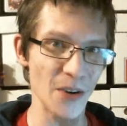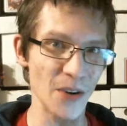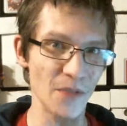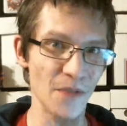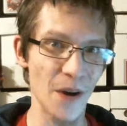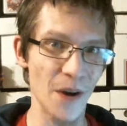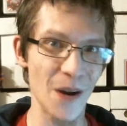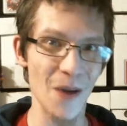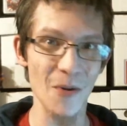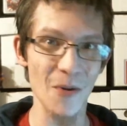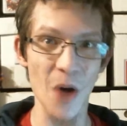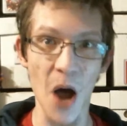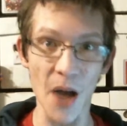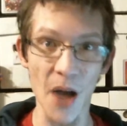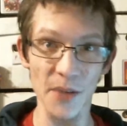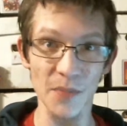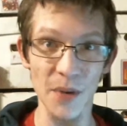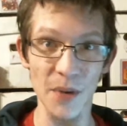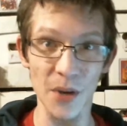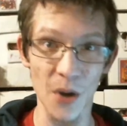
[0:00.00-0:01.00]
and you find out
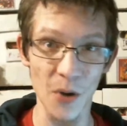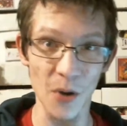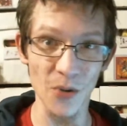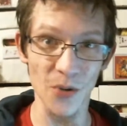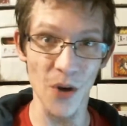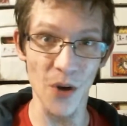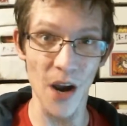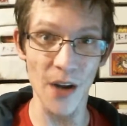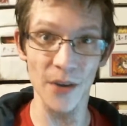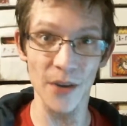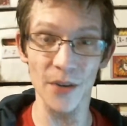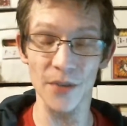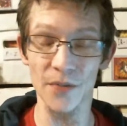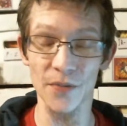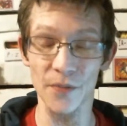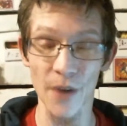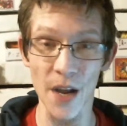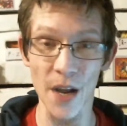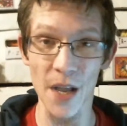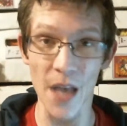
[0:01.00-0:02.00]
Cosmic Ghost Rider is
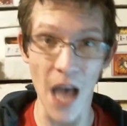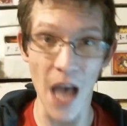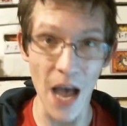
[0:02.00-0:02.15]
Frank